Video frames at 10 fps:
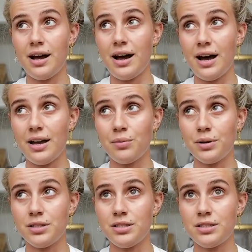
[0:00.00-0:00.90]
I
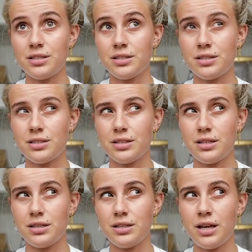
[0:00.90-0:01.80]
was
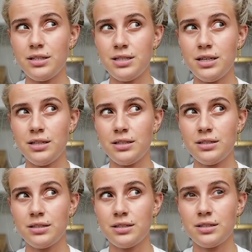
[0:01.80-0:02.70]
19,
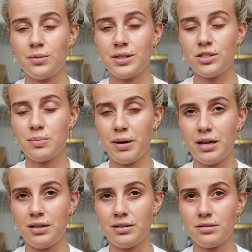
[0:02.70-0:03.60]
went to
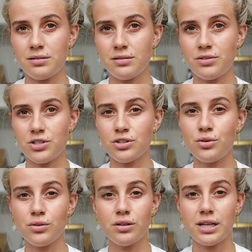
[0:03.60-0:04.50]
Spain, just
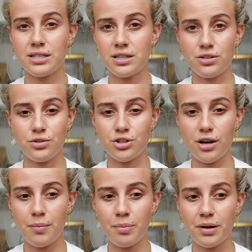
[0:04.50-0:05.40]
Googled a tattoo
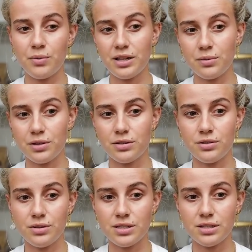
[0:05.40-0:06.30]
shop. I really wanted to
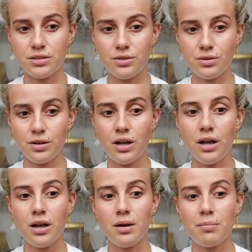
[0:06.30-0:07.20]
do this tattoo.
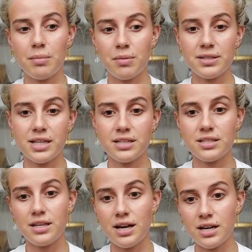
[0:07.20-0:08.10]
My mom and dad
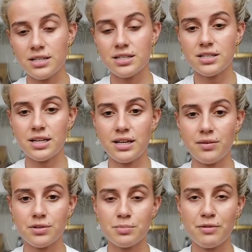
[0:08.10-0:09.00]
said yes. And it
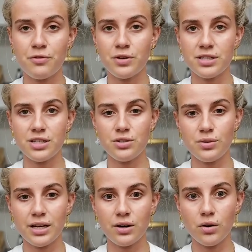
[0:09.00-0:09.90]
was my first tattoo,
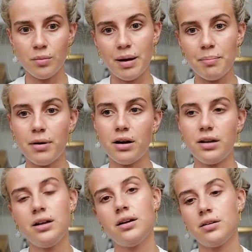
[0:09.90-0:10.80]
like, on my
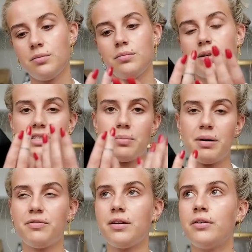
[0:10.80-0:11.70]
body, except my
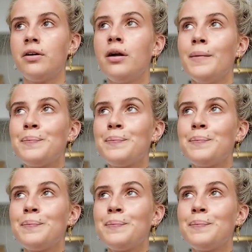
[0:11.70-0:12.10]
finger.